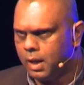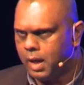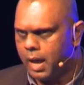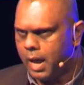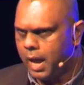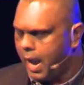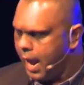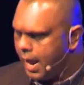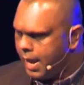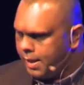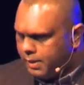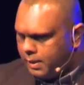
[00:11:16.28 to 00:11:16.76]

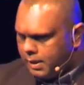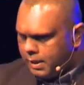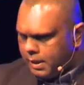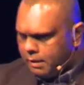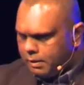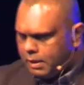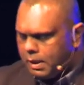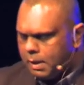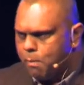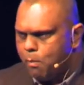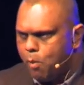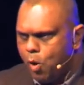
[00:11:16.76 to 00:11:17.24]
And
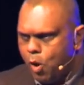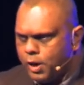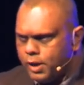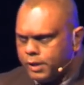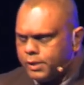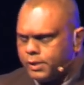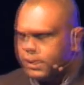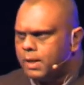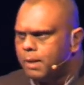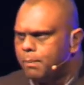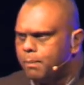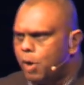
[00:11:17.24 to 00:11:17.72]
the
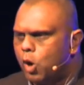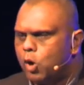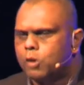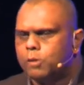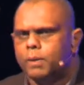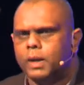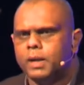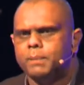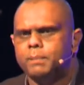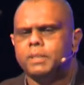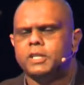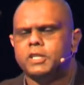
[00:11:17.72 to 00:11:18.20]
monetary amount
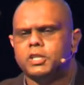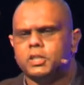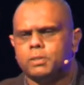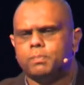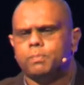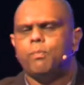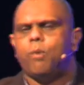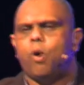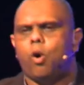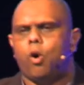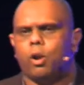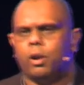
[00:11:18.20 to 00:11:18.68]
might be
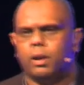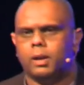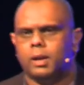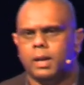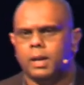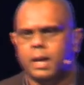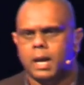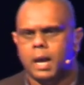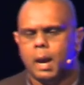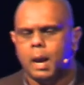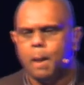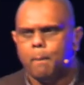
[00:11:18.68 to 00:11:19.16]
small,
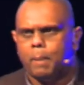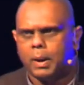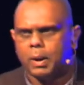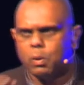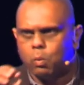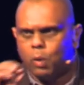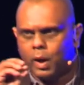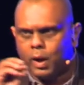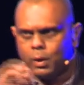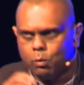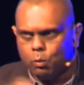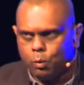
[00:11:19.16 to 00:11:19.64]
but
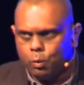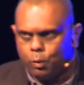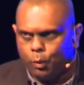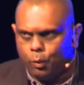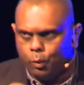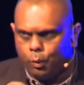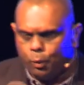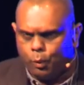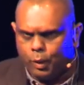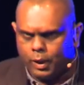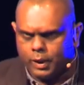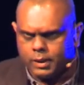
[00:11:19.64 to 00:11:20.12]

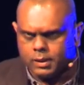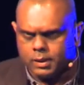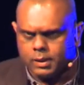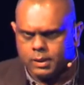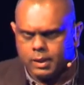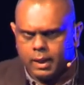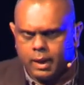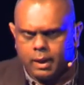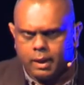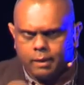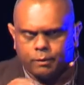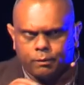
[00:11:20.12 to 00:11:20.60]
what
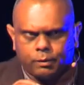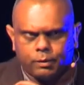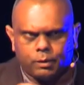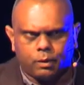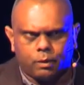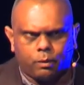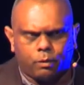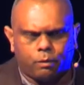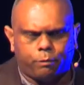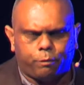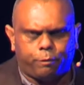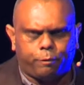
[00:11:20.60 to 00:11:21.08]

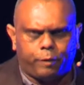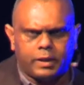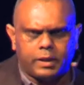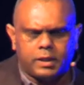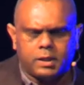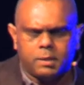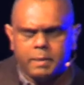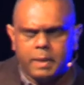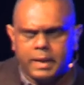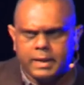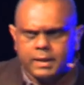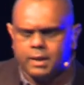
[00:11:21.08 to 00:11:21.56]

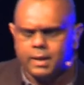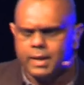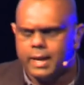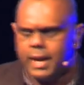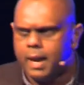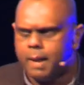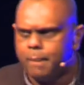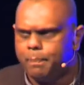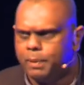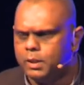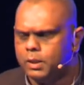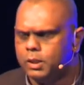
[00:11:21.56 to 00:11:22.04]
fundamentally
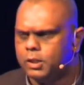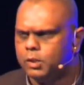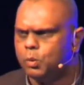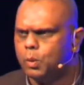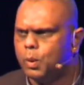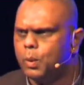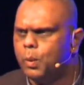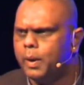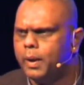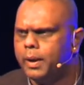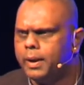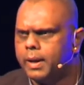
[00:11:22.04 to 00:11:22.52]
happened is we
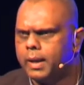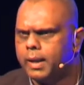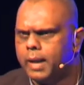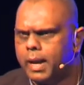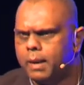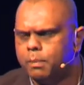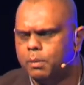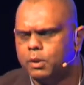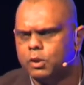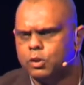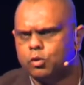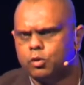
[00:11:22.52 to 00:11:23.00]
were
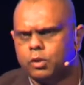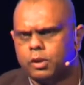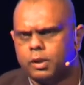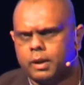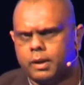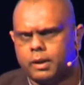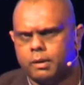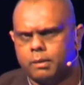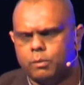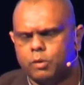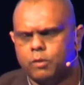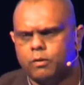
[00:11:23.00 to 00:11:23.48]
able to
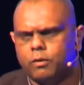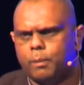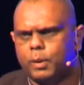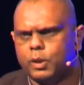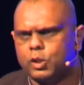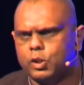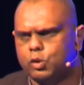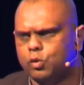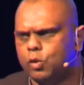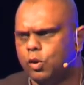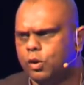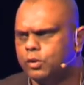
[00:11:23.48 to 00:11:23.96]
remove
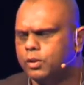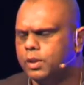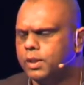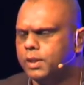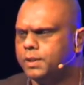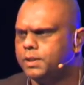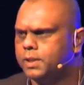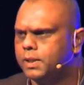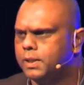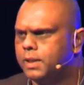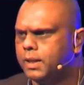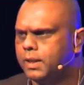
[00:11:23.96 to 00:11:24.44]
about 2 or 3
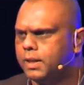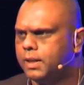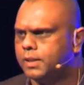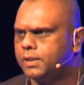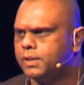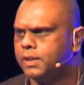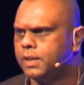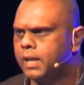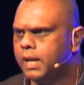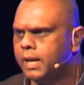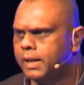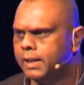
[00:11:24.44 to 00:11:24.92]
syndicates
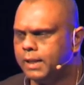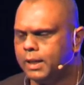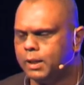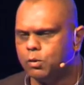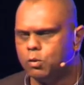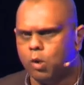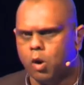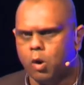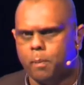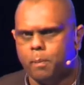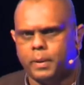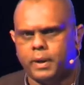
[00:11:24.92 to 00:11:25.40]
that were
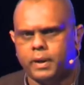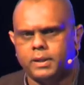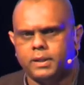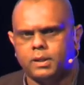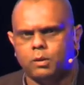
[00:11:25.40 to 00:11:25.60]
operating